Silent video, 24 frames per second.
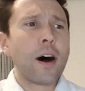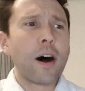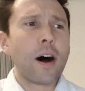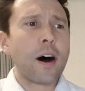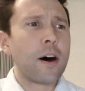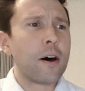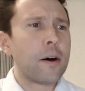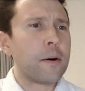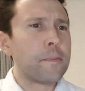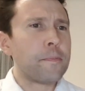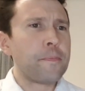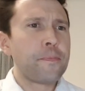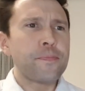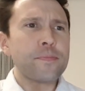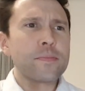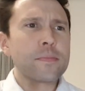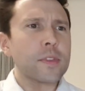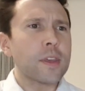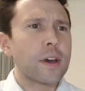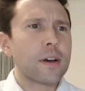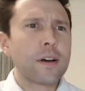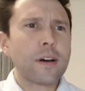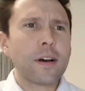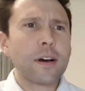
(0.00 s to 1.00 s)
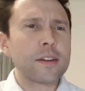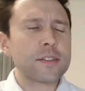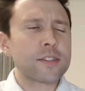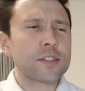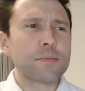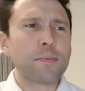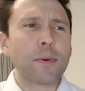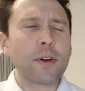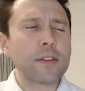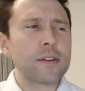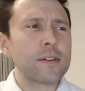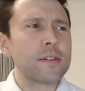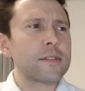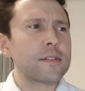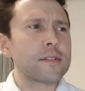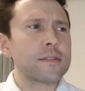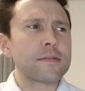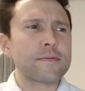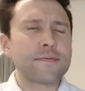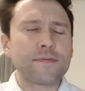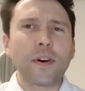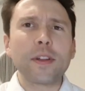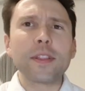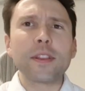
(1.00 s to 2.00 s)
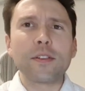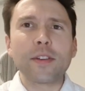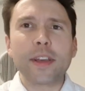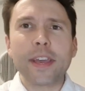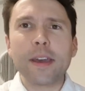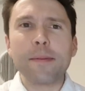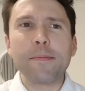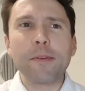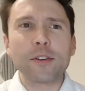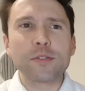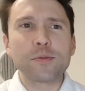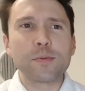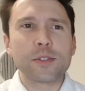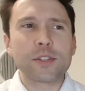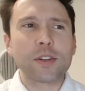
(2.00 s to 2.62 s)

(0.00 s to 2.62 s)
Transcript: Um, uh, some other fun little cameos.